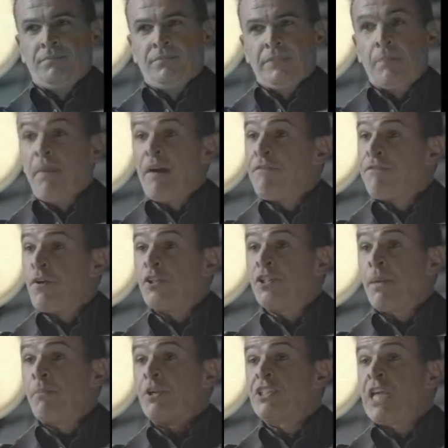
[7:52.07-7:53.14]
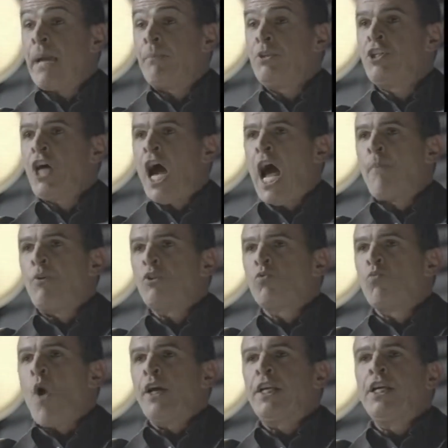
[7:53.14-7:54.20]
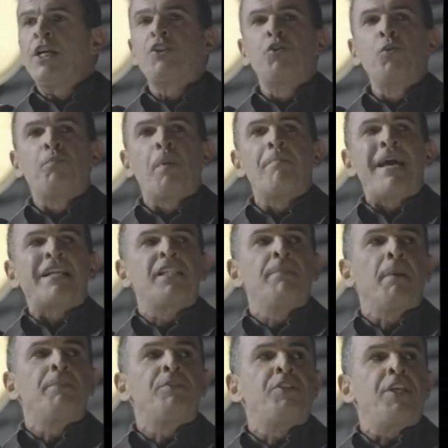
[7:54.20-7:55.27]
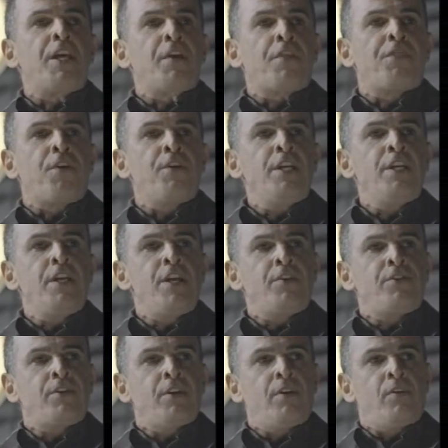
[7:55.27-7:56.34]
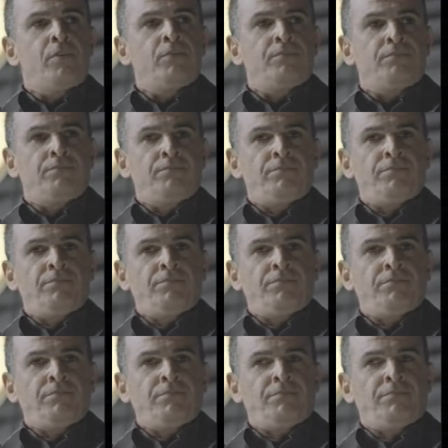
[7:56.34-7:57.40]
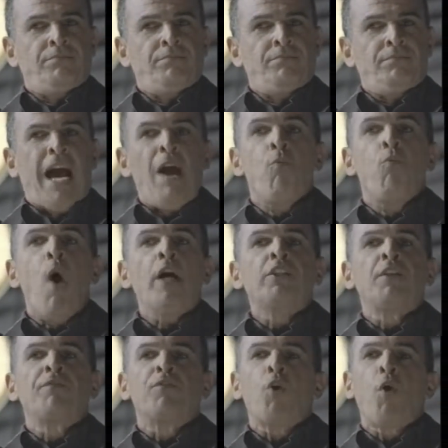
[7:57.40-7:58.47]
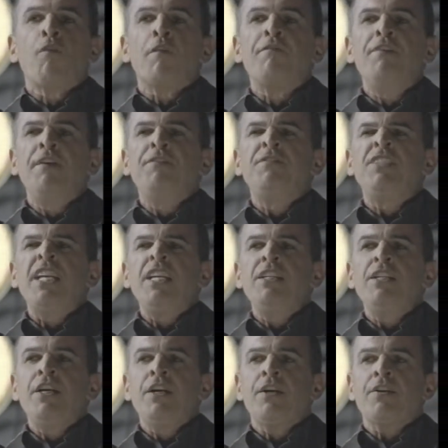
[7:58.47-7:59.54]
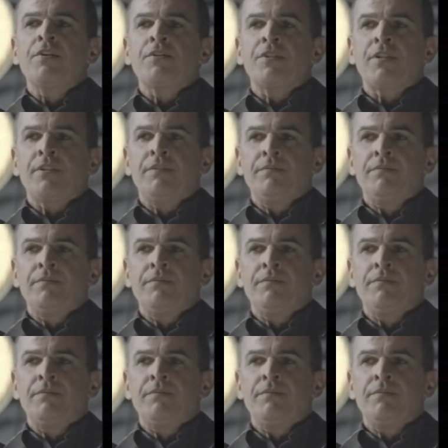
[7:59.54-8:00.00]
And my first summertime job was walking a super maximum tier 30 years ago. I walked it for over 15 years,